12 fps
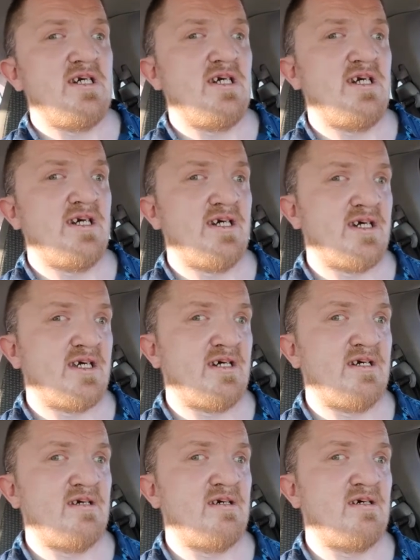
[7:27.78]
and
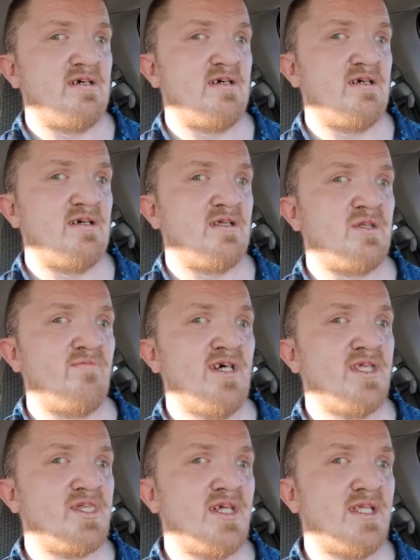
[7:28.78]
the
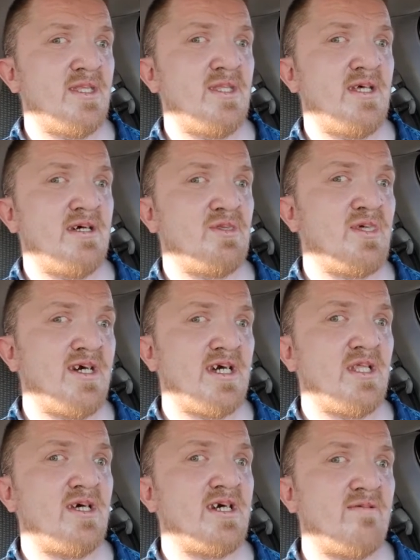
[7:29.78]
main thing that I
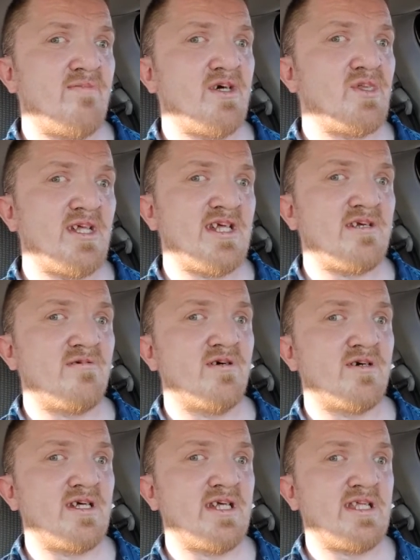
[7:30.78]
like about this
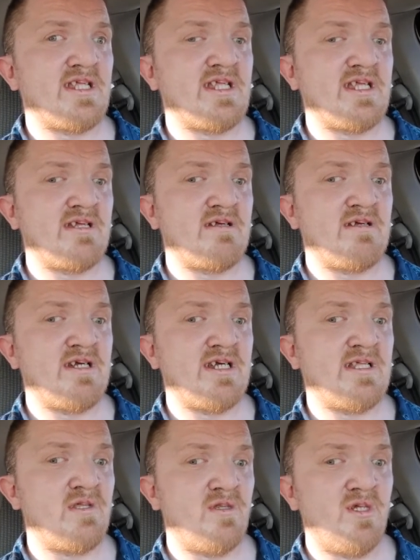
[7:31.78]
truck is
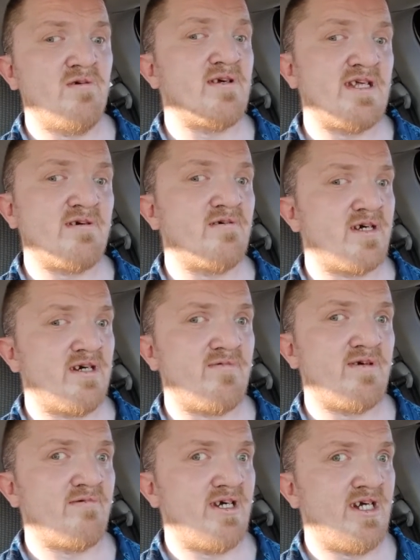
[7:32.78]
it's the newest truck I've
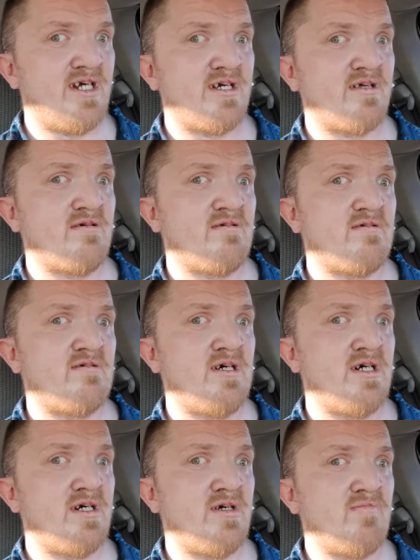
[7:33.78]
ever had.
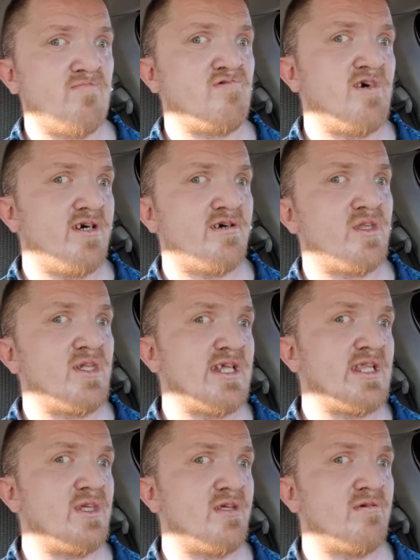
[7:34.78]
Prior to
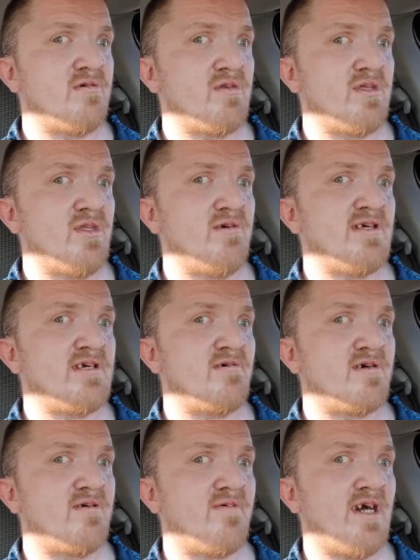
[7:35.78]
this, the newest
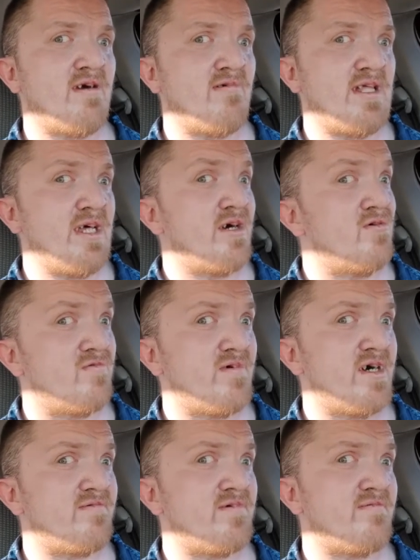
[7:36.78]
truck I've had was that 05
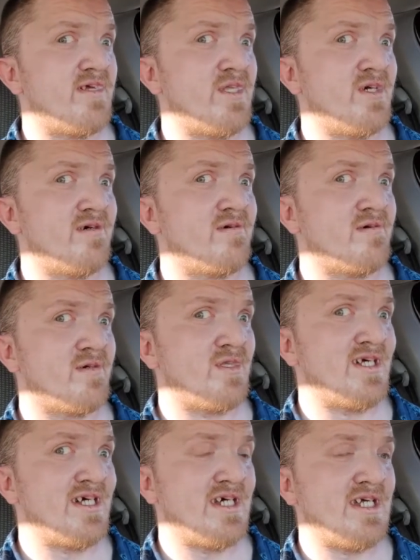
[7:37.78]
1500
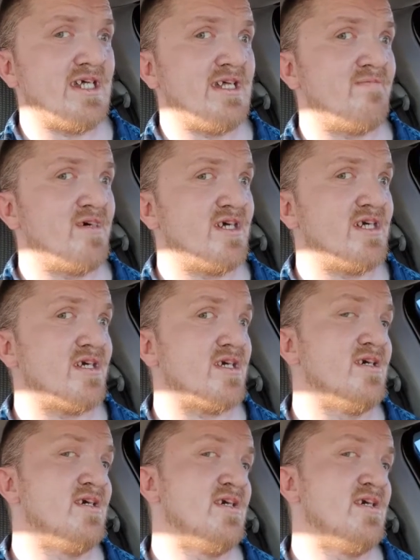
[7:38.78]
that I just mentioned.